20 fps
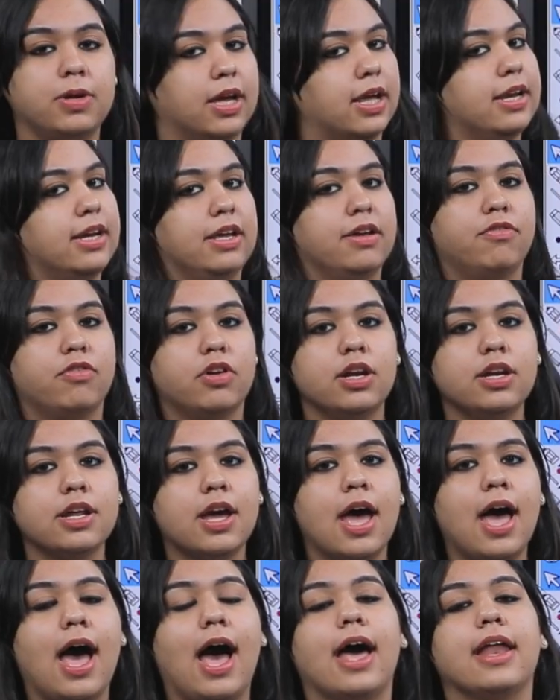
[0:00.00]
be an event,
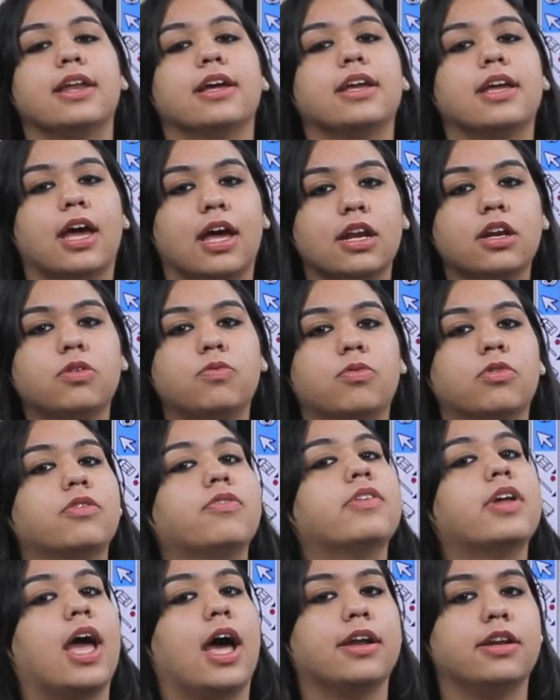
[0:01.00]
and again it
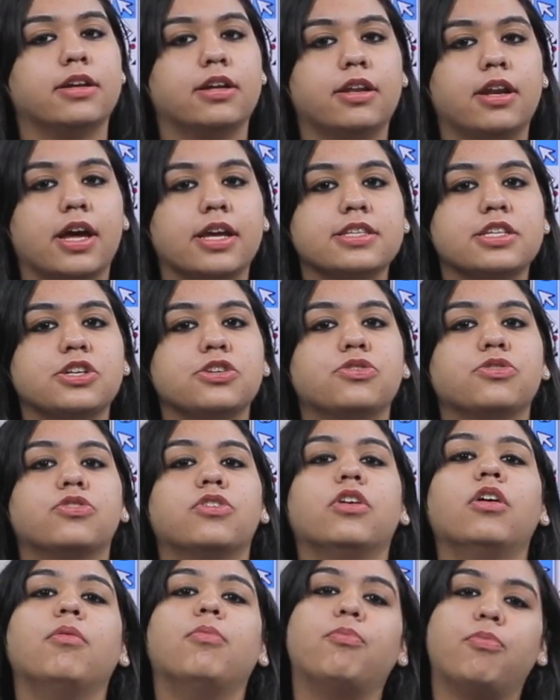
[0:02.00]
would categorize into
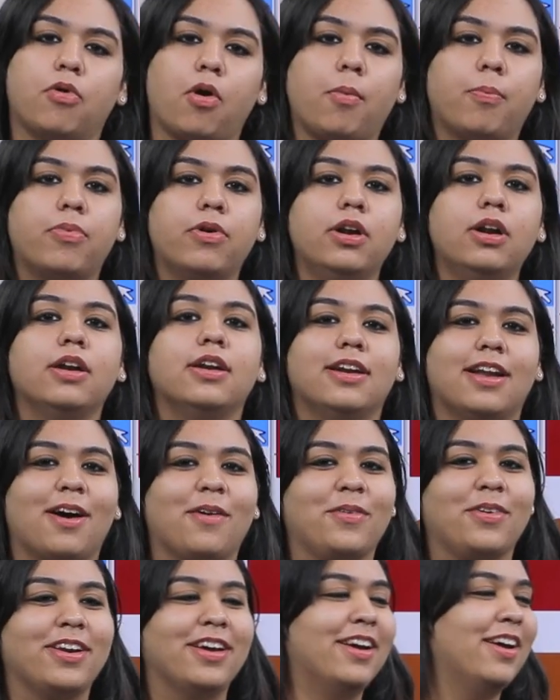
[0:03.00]
the proper
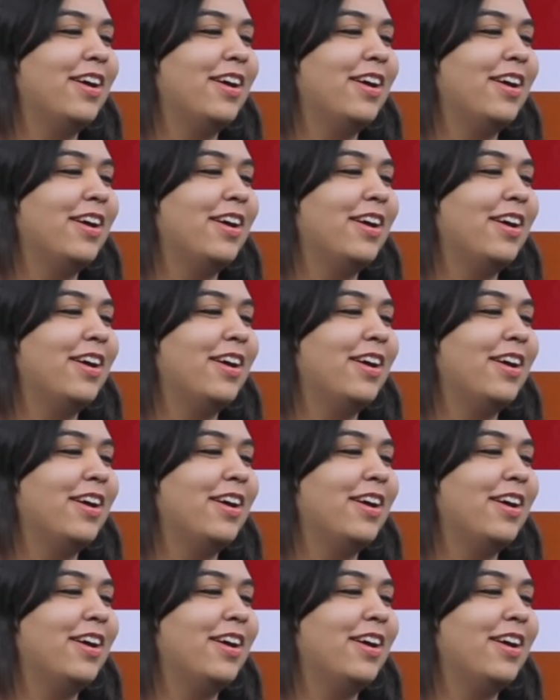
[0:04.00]
noun.